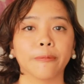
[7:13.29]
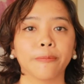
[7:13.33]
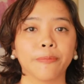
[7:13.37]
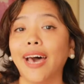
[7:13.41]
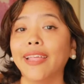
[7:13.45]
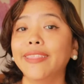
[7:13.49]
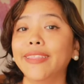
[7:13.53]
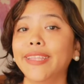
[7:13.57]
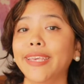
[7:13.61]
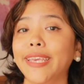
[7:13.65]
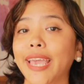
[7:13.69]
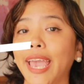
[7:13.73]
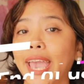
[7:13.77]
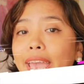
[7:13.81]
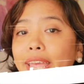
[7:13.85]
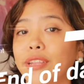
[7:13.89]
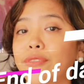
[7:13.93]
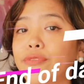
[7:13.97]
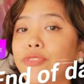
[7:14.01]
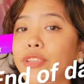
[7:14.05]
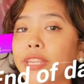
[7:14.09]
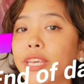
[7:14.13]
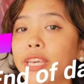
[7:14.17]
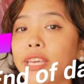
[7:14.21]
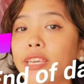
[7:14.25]
At the end
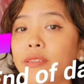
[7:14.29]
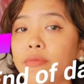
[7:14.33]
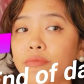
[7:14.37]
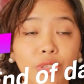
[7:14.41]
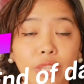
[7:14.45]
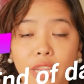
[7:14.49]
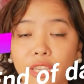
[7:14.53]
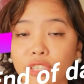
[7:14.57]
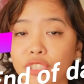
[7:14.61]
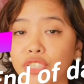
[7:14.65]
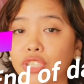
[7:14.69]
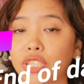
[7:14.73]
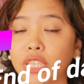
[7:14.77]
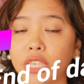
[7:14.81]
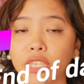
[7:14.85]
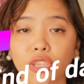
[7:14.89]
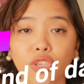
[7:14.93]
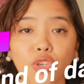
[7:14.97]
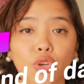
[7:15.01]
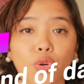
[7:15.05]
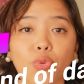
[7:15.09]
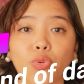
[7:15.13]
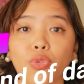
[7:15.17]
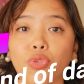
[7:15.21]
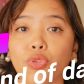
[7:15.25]
of the day, then just gonna
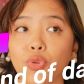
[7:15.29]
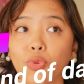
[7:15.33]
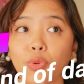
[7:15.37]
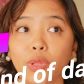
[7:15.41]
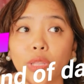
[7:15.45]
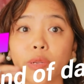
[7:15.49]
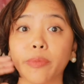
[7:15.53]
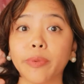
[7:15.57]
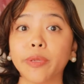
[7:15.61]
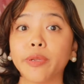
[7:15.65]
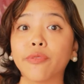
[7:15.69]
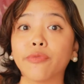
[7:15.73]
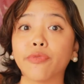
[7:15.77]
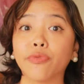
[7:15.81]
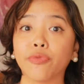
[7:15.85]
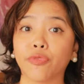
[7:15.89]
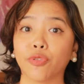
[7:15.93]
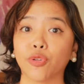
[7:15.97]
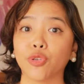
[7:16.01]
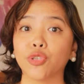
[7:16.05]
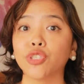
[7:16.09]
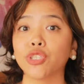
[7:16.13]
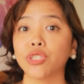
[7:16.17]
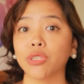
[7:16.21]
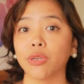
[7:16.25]
go through a little bit of
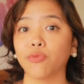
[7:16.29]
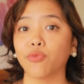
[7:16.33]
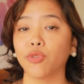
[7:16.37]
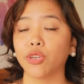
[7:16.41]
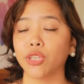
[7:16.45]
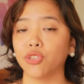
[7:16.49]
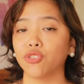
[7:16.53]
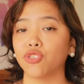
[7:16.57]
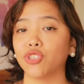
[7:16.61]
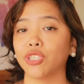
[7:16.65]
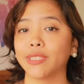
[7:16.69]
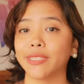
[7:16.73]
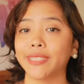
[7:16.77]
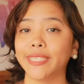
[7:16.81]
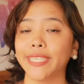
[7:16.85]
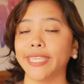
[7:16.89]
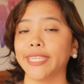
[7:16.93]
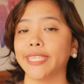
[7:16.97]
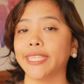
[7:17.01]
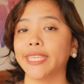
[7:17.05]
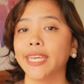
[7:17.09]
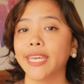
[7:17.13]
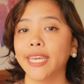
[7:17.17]
reverse of what you just did,